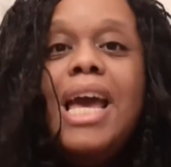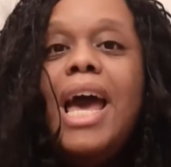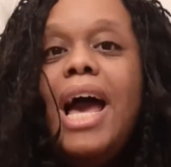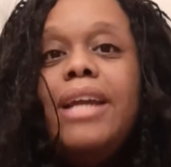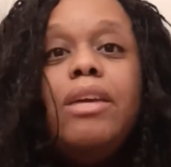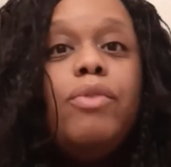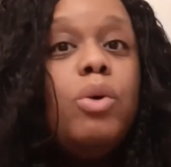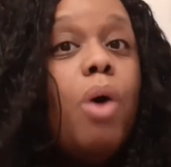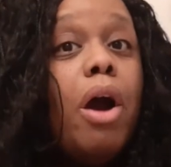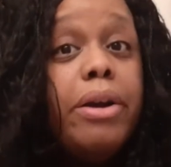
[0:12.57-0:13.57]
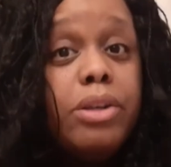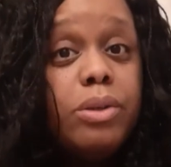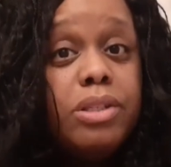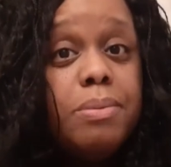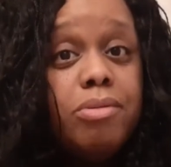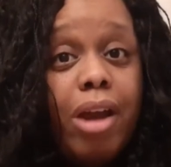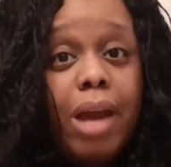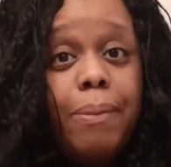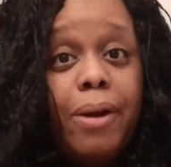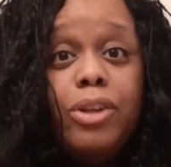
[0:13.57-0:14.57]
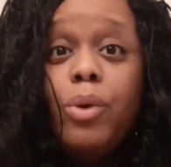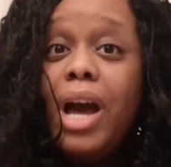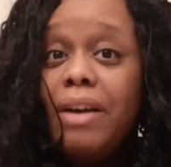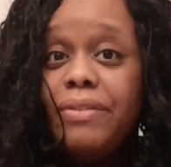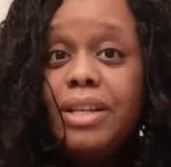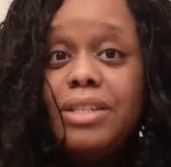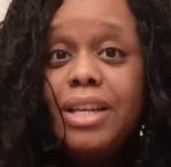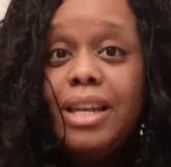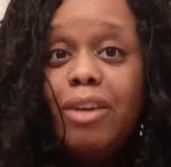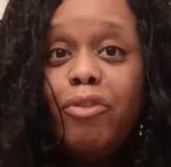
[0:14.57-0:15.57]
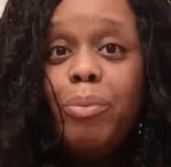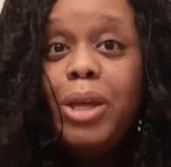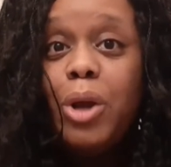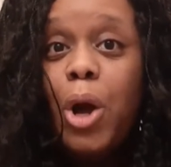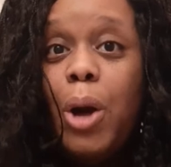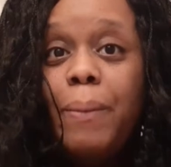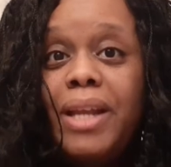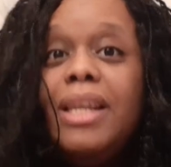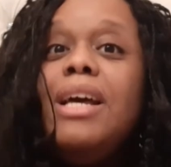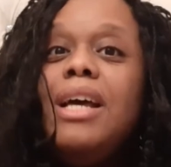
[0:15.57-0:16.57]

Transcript: And if you are a new subscriber and you haven't as yet left me a comment,